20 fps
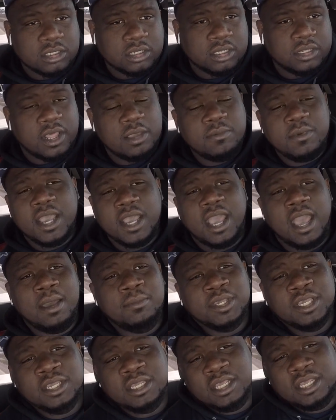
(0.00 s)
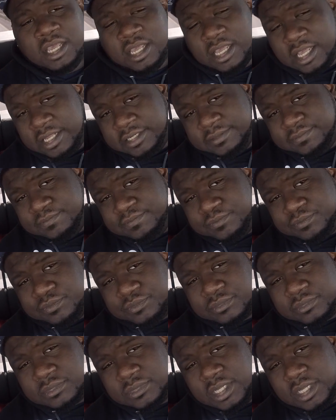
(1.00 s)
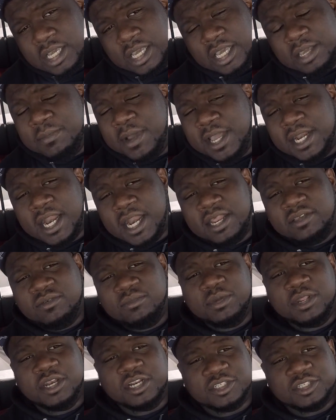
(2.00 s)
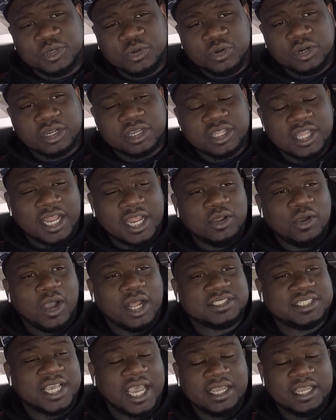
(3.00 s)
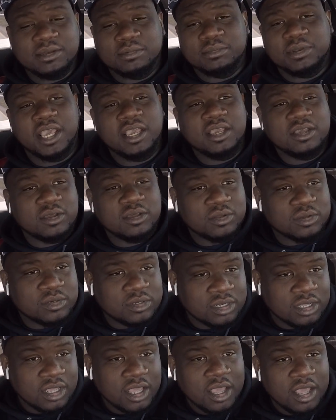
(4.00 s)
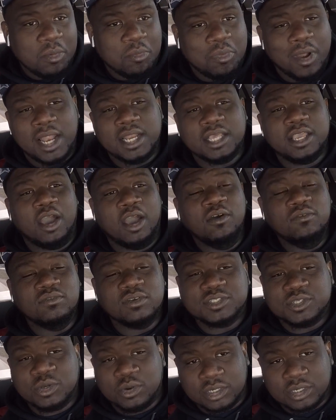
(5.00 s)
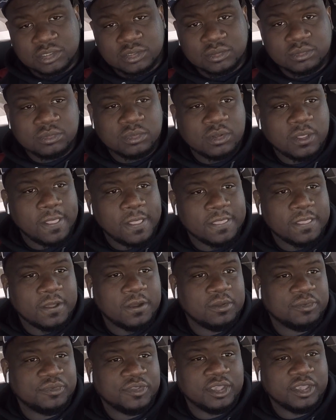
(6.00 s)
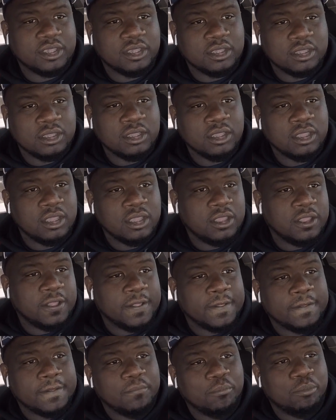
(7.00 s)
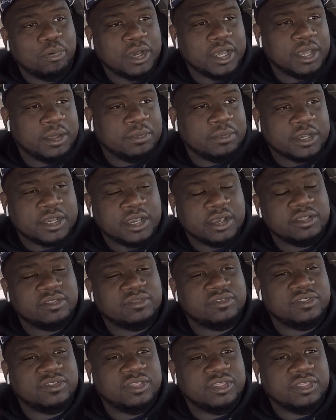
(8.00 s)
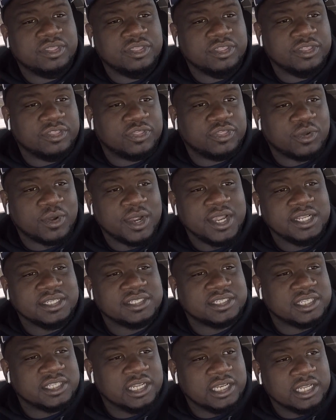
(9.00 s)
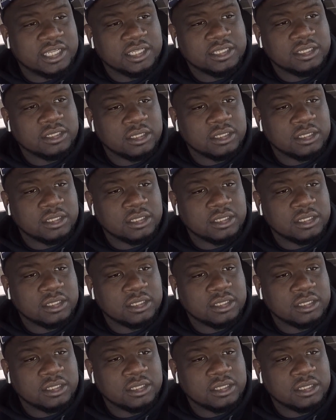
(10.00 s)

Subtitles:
they might, I mean, it might not even been a torque, because I know I tightened them down, probably over torqued them, you know what I'm saying? But because the thread sealant